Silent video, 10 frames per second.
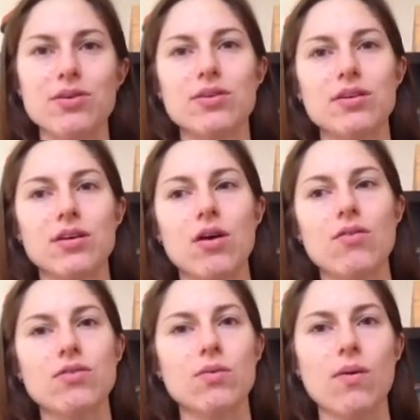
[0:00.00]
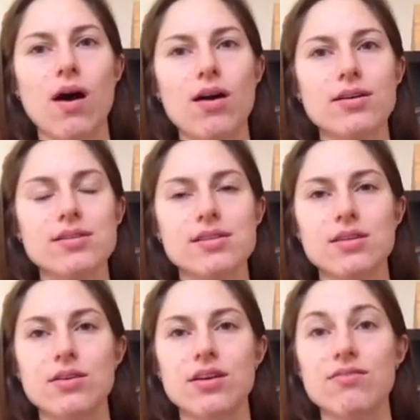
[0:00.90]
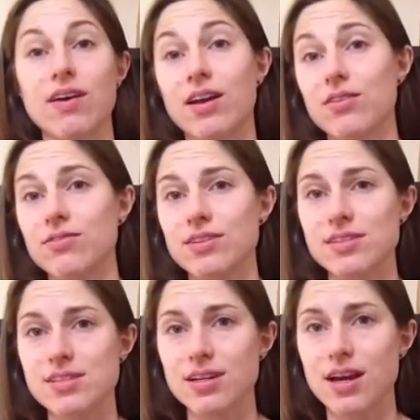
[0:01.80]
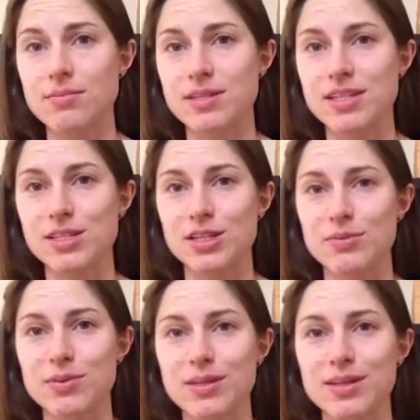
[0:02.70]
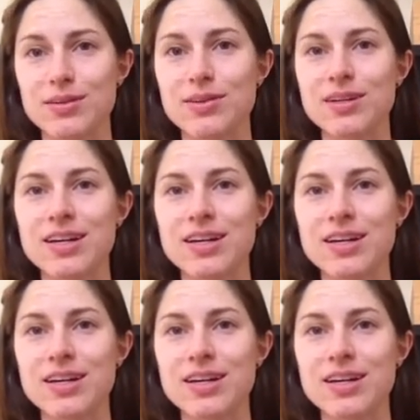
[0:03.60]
You can go for walks. You can invite your friends to come to the gym with you.